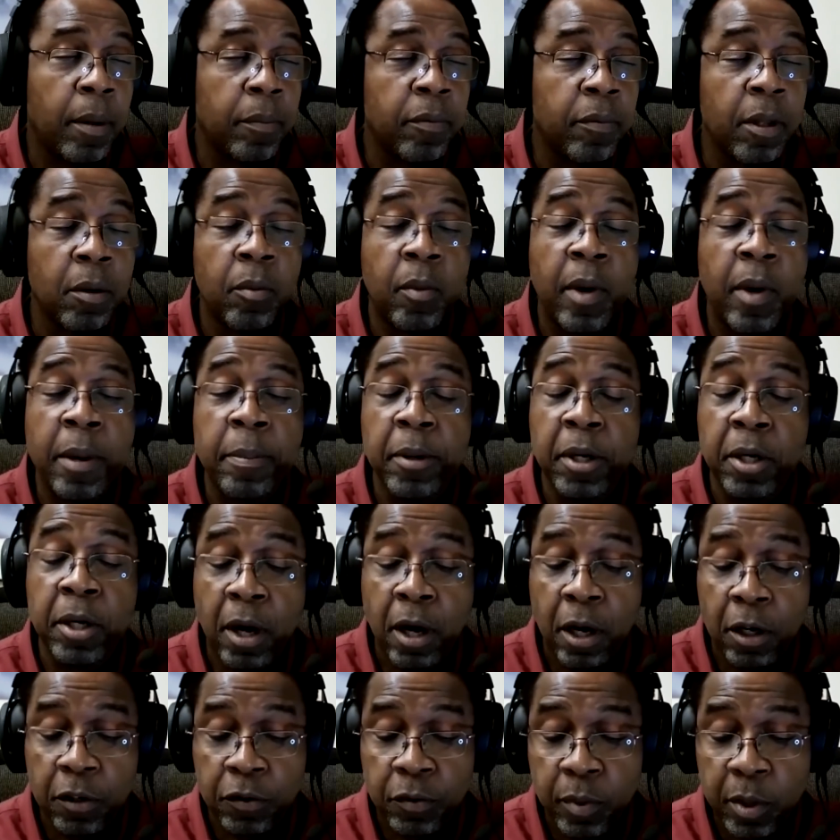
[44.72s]
the
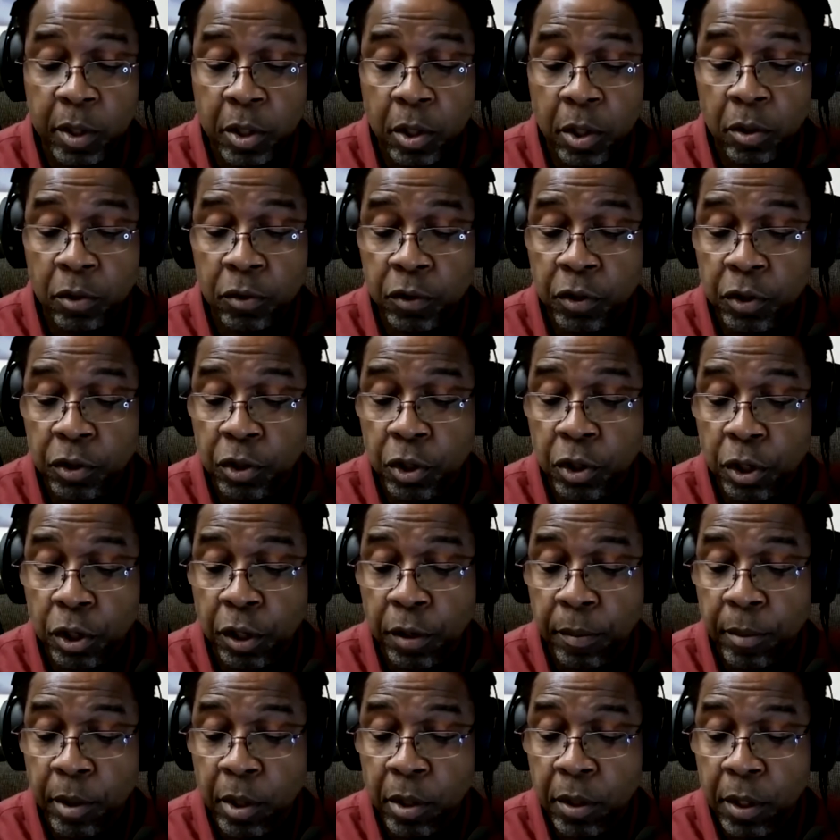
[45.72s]
webinars with those in your
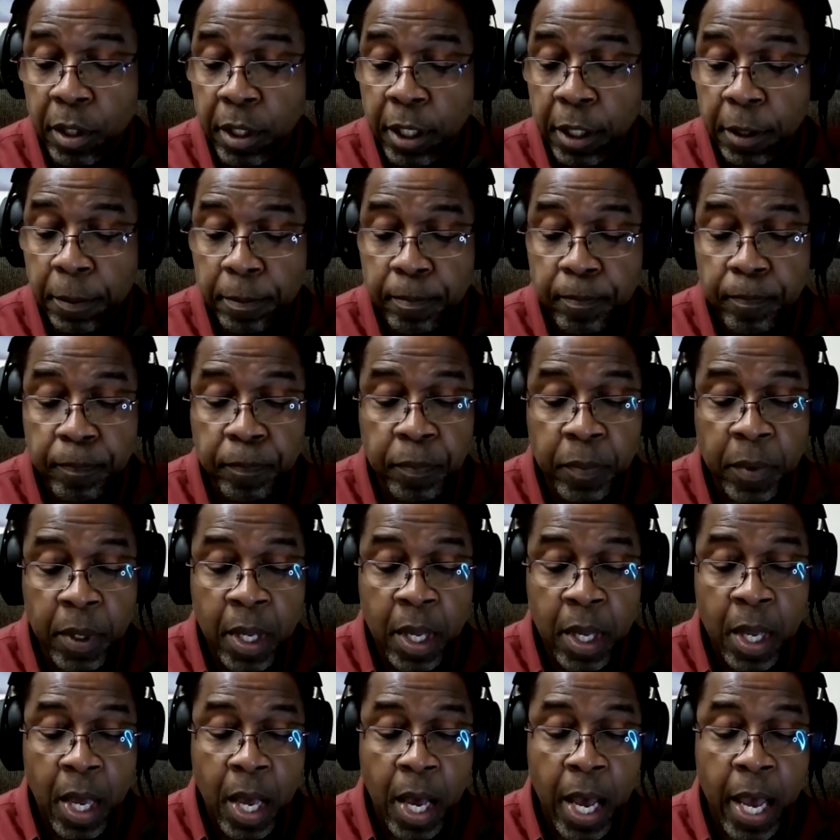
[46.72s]
community,
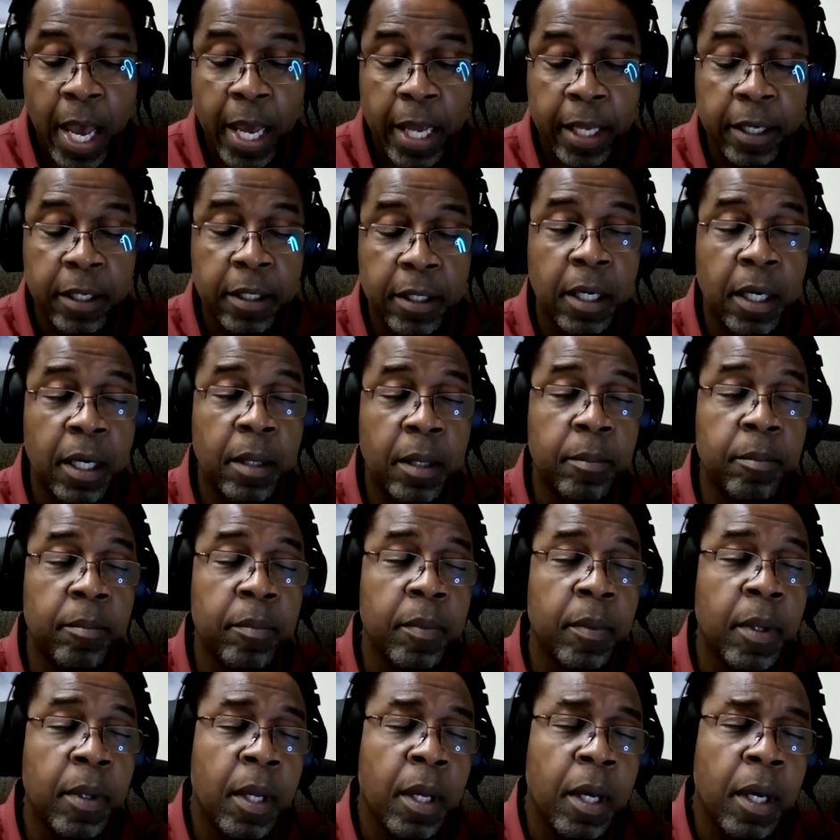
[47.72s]
and um,
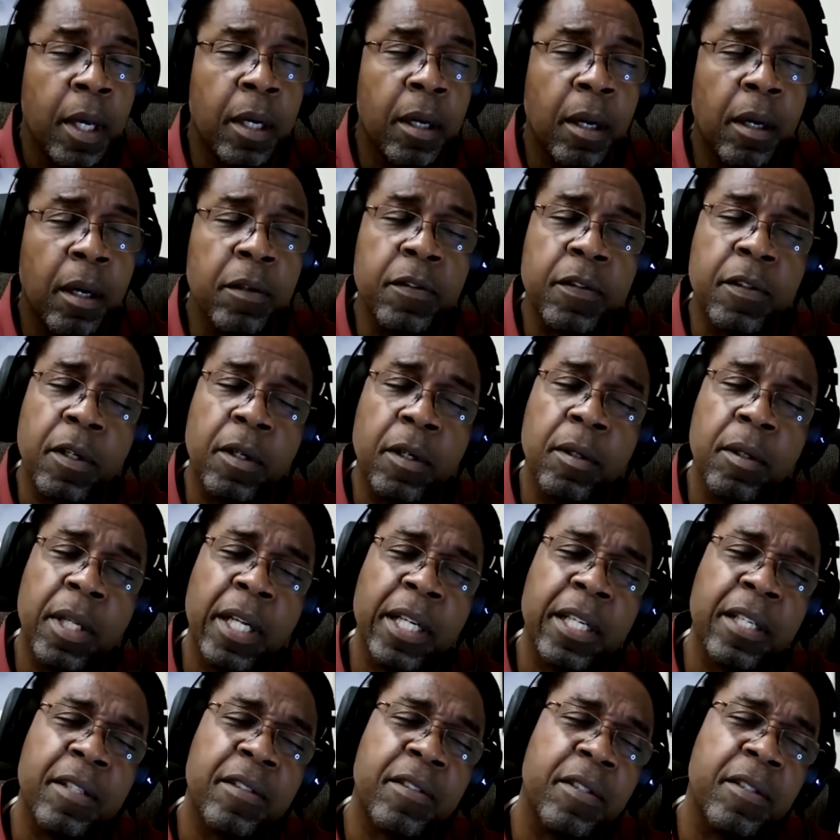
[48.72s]
and also
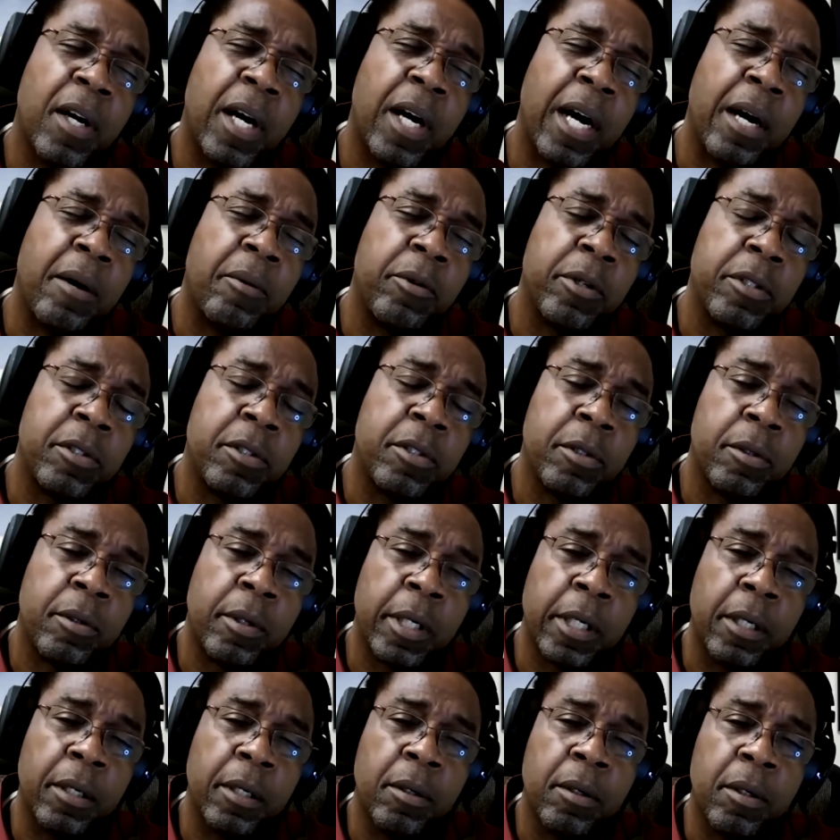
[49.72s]
let us know how we're
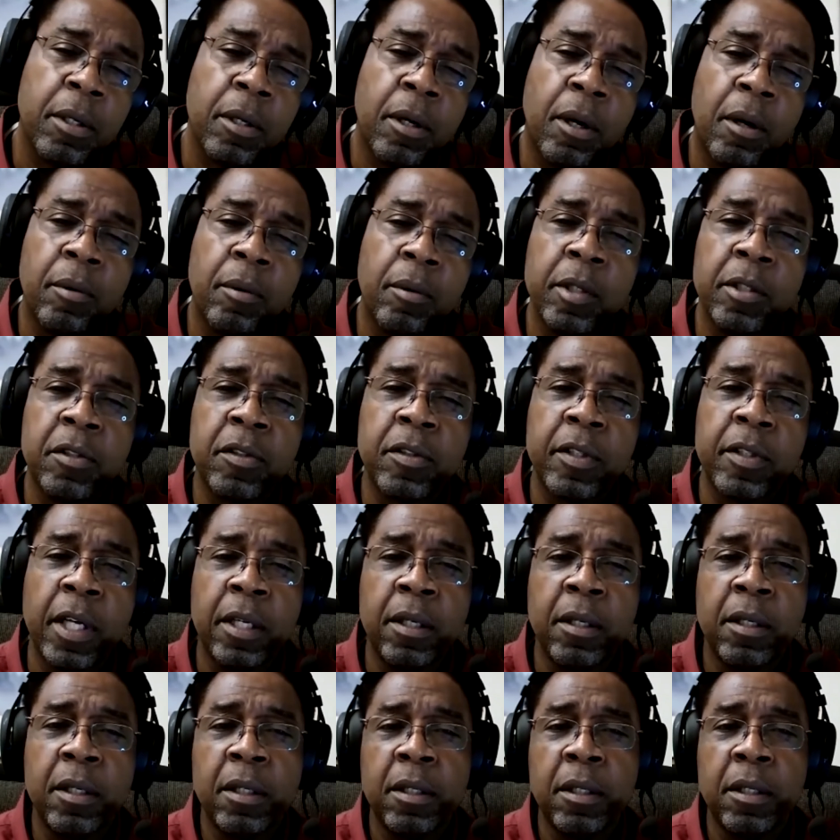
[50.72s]
doing. You can always
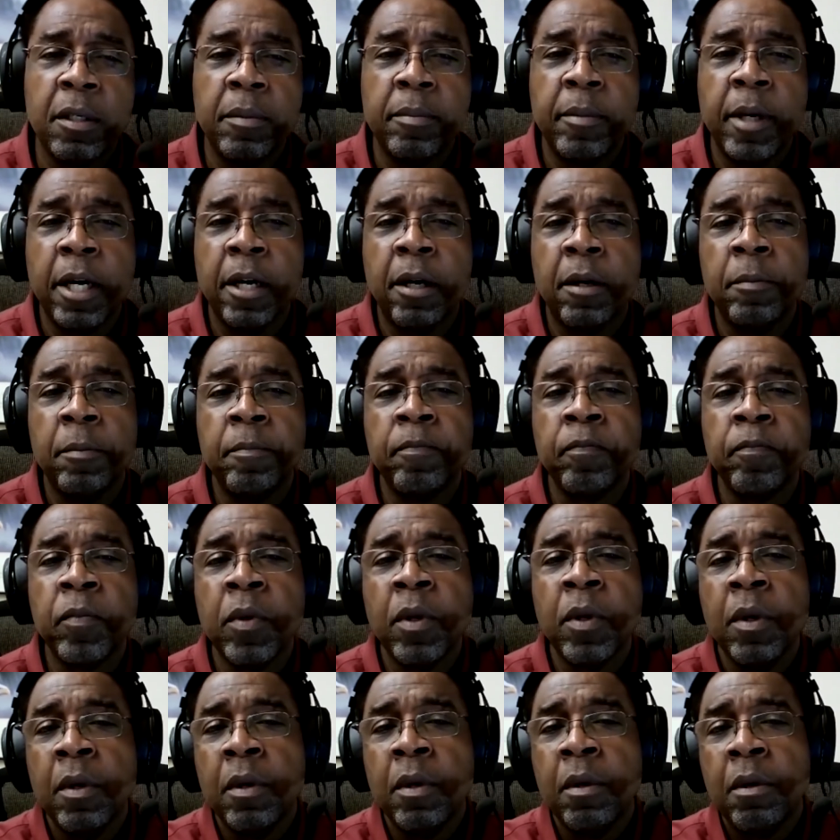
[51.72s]
send an email
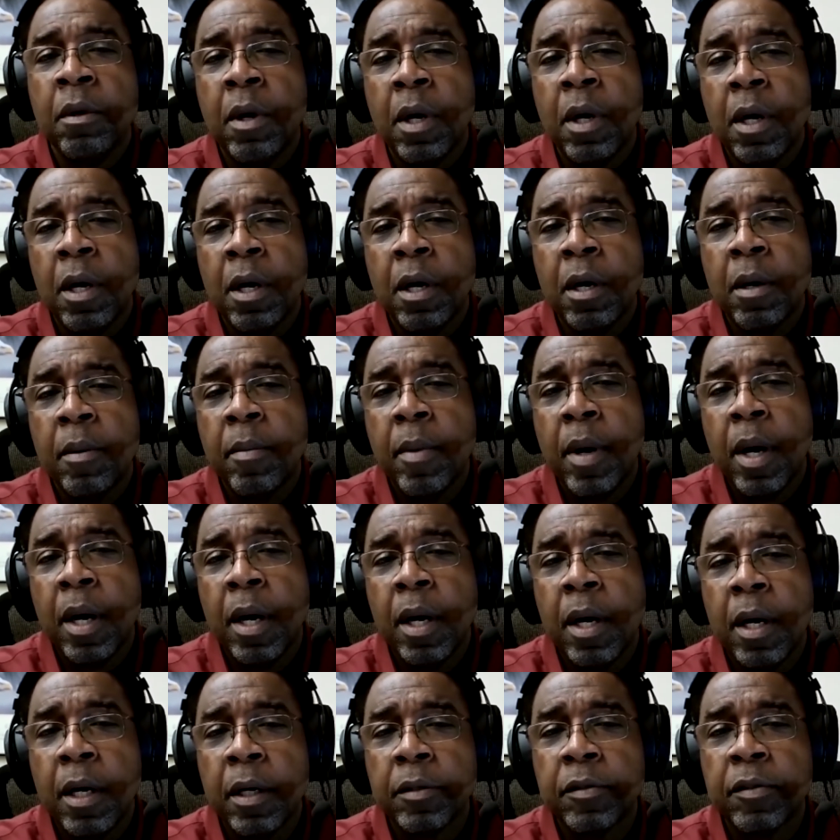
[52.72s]

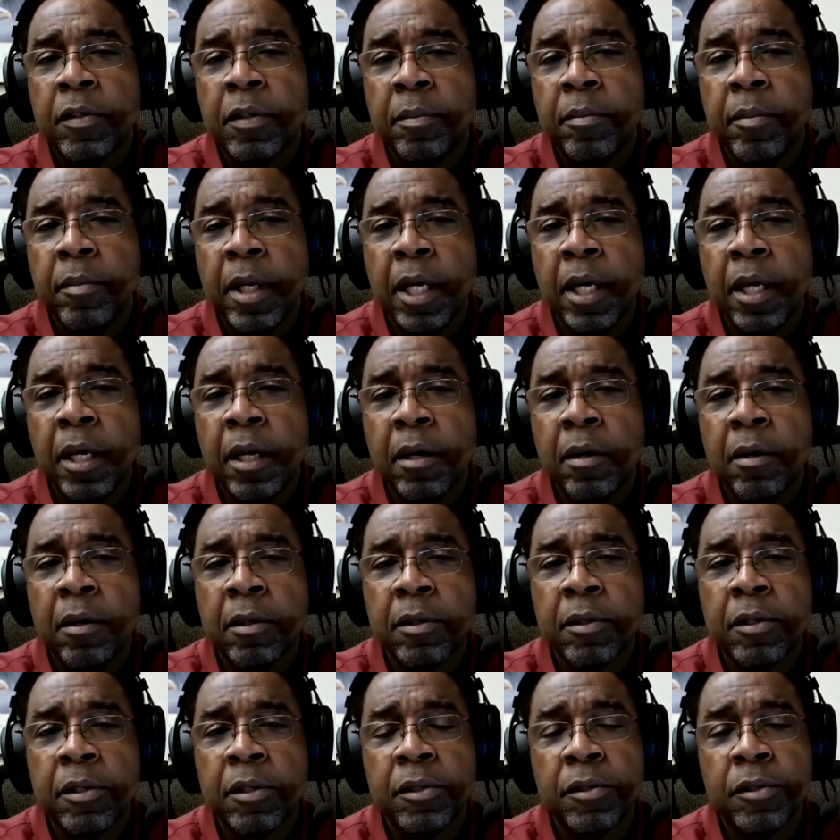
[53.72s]
to me or
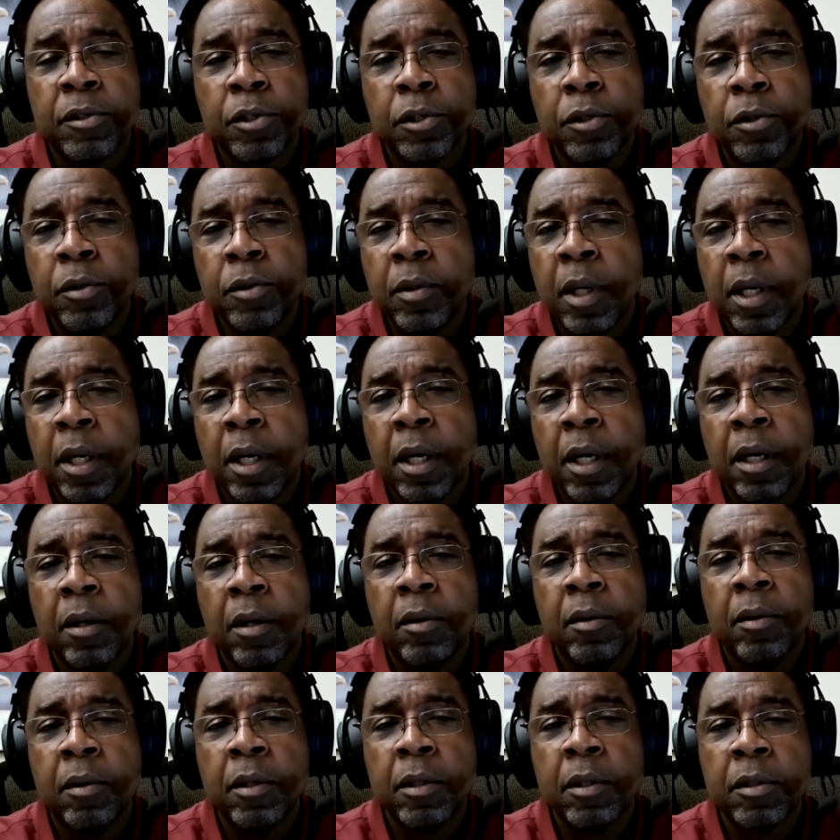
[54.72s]
to Tua
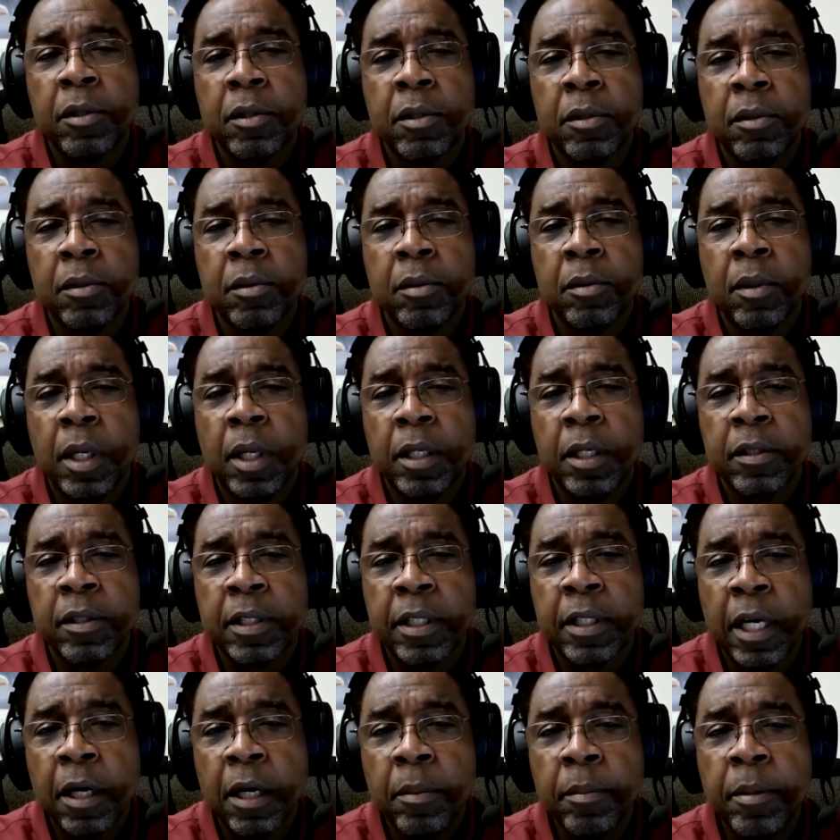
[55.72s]
or to
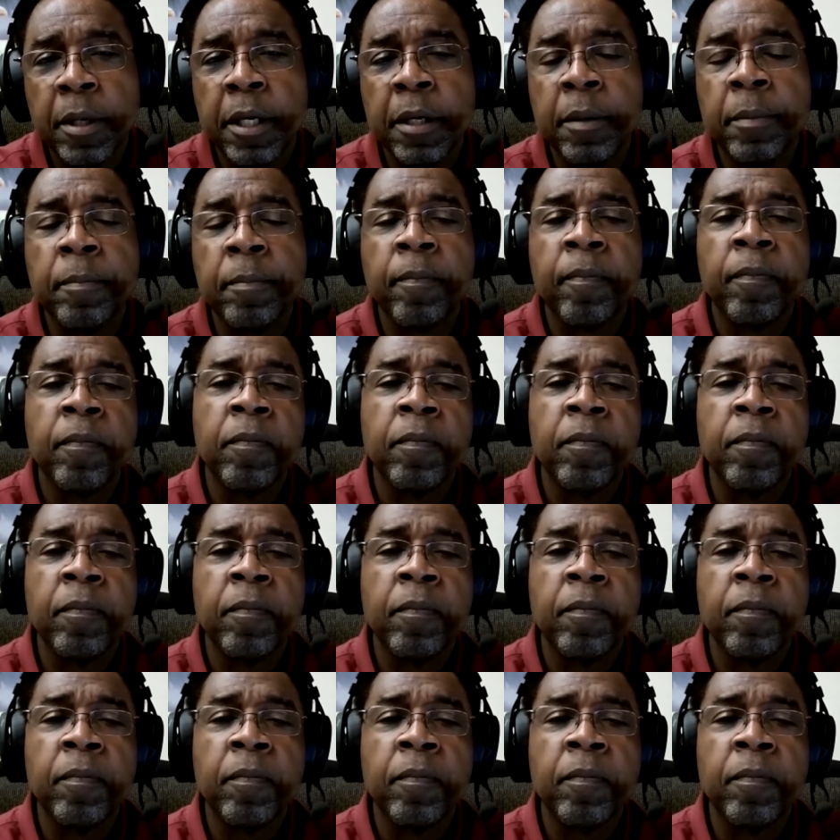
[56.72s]
Selby,